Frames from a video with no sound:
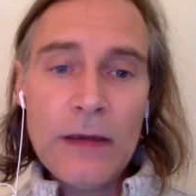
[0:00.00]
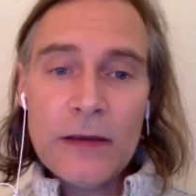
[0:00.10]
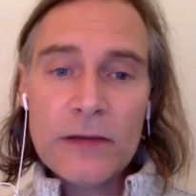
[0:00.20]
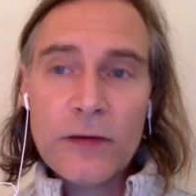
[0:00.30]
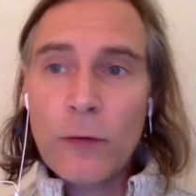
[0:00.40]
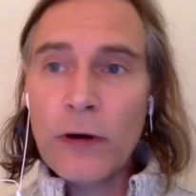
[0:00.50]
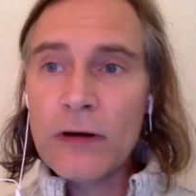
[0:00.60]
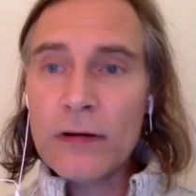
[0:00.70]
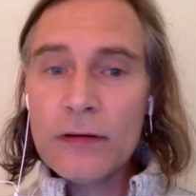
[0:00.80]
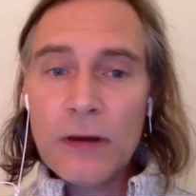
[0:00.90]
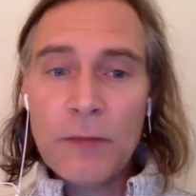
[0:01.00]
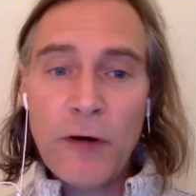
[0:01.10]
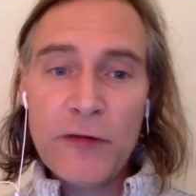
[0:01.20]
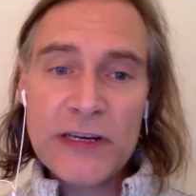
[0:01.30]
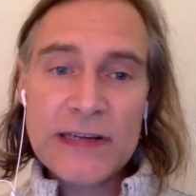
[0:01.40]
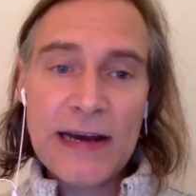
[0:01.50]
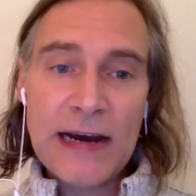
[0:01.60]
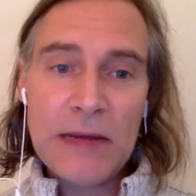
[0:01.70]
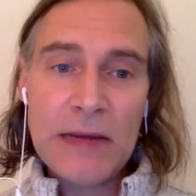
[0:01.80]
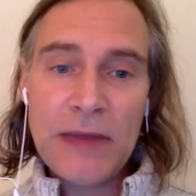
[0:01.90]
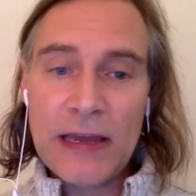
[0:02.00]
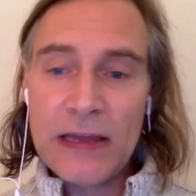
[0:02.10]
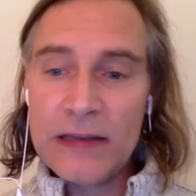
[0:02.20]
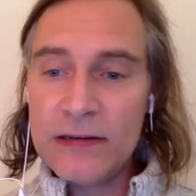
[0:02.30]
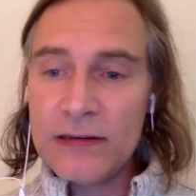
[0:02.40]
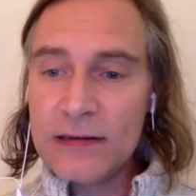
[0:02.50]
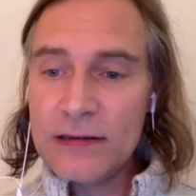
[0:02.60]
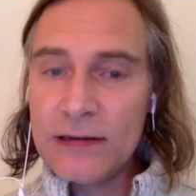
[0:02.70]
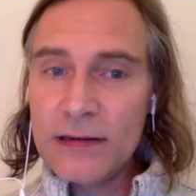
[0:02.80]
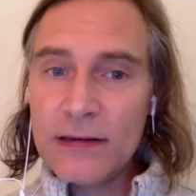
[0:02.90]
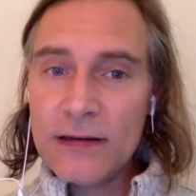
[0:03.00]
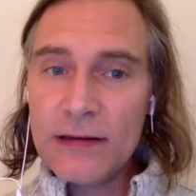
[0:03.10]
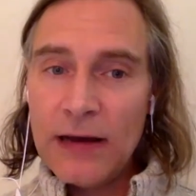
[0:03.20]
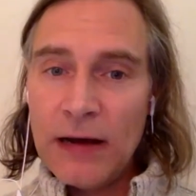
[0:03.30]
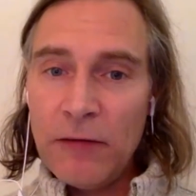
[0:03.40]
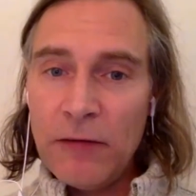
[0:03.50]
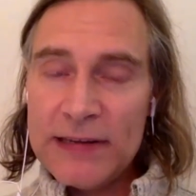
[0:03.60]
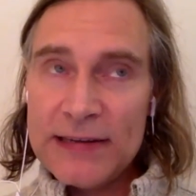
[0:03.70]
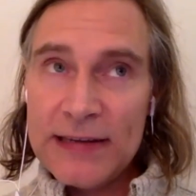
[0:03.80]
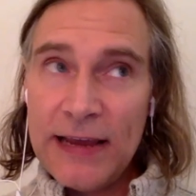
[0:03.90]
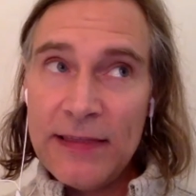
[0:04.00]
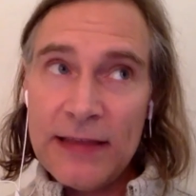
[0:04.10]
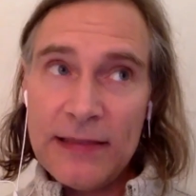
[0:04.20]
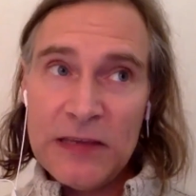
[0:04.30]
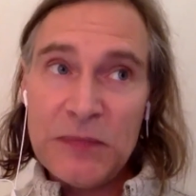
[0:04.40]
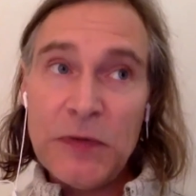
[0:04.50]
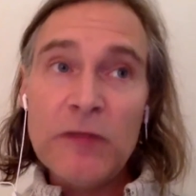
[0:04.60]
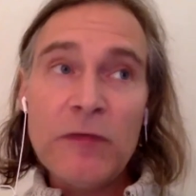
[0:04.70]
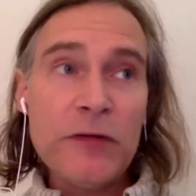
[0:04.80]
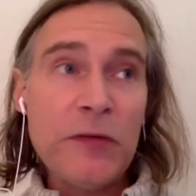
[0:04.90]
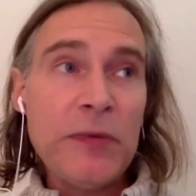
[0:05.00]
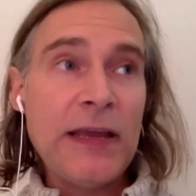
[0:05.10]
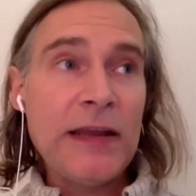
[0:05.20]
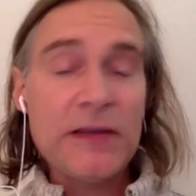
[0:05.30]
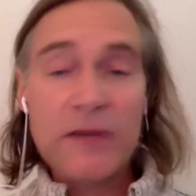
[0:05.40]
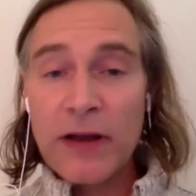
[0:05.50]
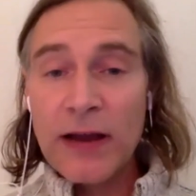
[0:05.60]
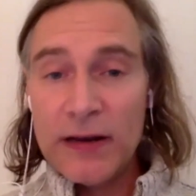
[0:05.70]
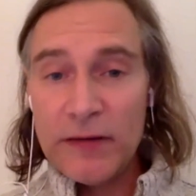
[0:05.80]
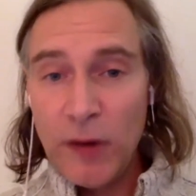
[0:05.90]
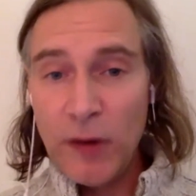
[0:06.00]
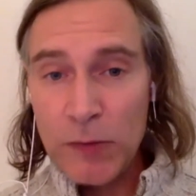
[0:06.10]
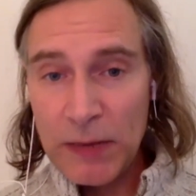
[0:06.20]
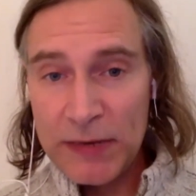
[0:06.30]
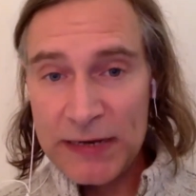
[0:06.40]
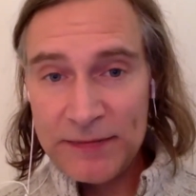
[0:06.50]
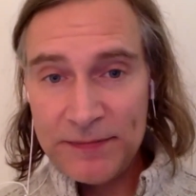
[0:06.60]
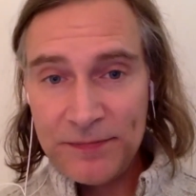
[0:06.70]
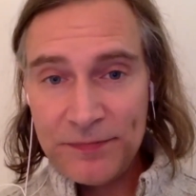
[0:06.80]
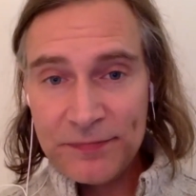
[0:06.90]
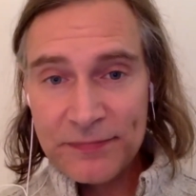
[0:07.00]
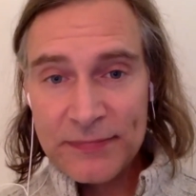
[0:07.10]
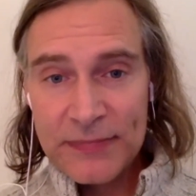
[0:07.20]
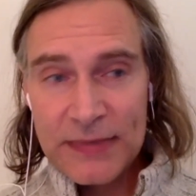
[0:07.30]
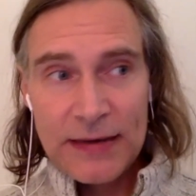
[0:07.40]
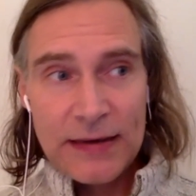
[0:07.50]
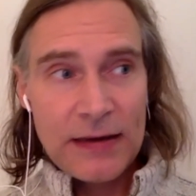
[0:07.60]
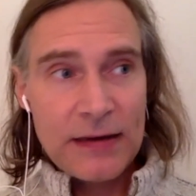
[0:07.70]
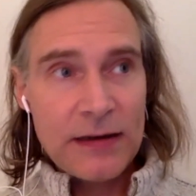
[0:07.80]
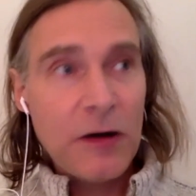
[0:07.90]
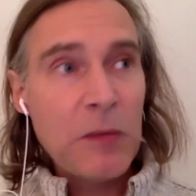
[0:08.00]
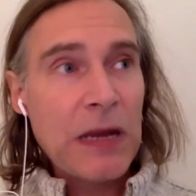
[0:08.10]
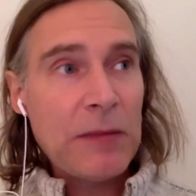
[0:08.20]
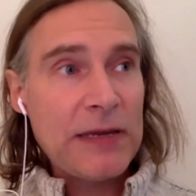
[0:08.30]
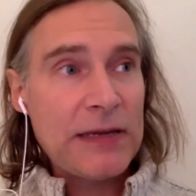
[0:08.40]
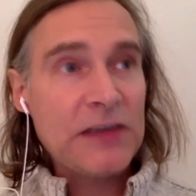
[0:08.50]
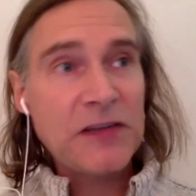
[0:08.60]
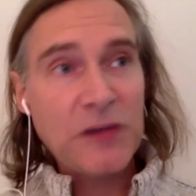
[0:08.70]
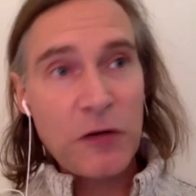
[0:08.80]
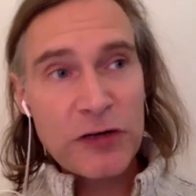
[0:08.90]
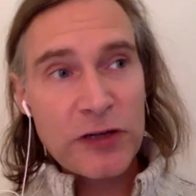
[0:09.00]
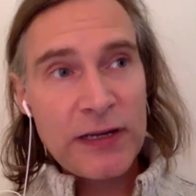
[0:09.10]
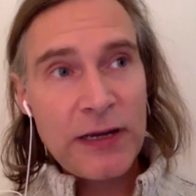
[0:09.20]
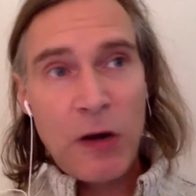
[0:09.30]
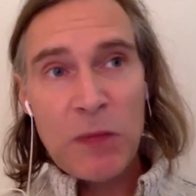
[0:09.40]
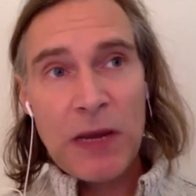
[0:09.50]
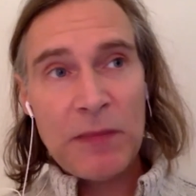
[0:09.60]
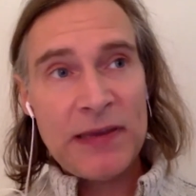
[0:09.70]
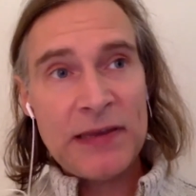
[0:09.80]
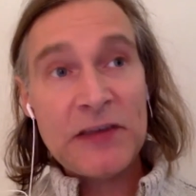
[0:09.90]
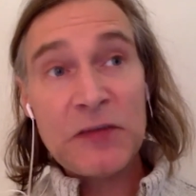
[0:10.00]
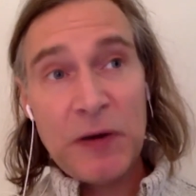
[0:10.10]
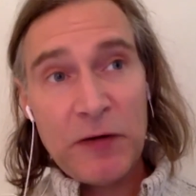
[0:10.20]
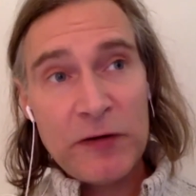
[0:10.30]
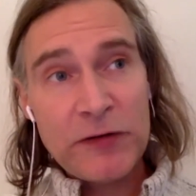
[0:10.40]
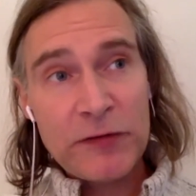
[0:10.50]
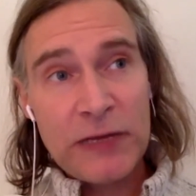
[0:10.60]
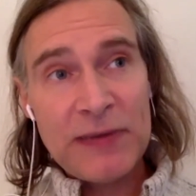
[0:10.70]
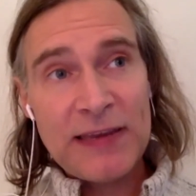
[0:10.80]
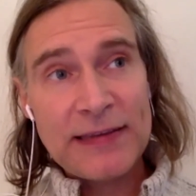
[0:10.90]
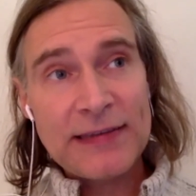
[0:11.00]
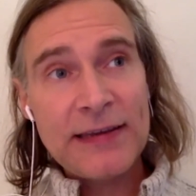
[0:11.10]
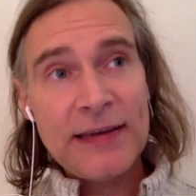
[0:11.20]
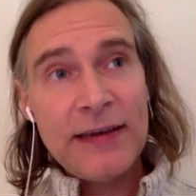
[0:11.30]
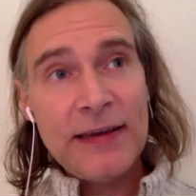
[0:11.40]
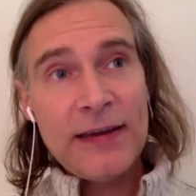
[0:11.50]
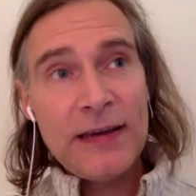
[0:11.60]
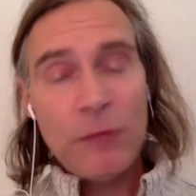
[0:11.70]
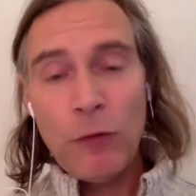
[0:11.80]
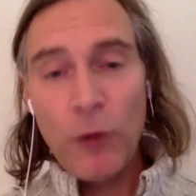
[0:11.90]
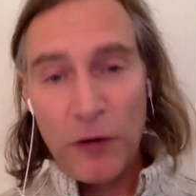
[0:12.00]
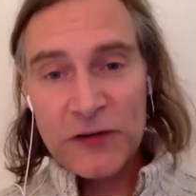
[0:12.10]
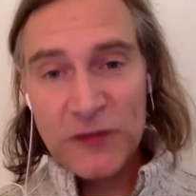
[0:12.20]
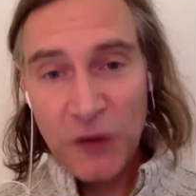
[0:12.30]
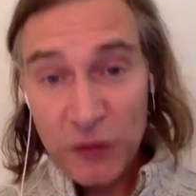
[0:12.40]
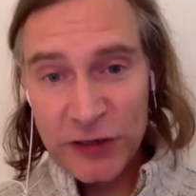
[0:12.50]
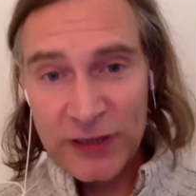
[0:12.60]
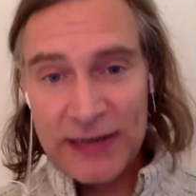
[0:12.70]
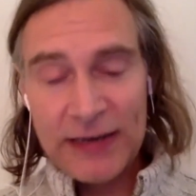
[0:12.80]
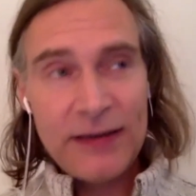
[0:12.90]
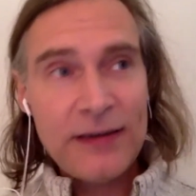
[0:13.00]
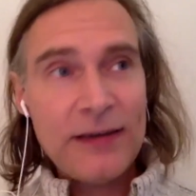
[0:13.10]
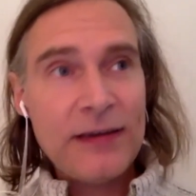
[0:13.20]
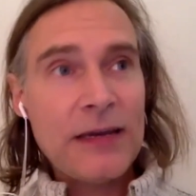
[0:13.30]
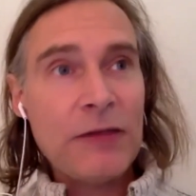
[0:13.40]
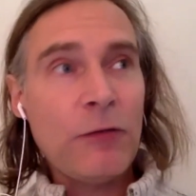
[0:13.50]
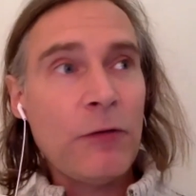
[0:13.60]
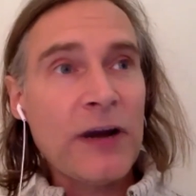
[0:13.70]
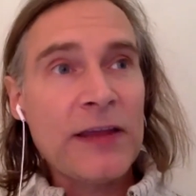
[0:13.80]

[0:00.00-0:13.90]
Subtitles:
So we're approaching time, and I want to say that these beautiful new beginnings are kind of homecoming. A homecoming socially, a homecoming spiritually, because it will work socially, it will work at the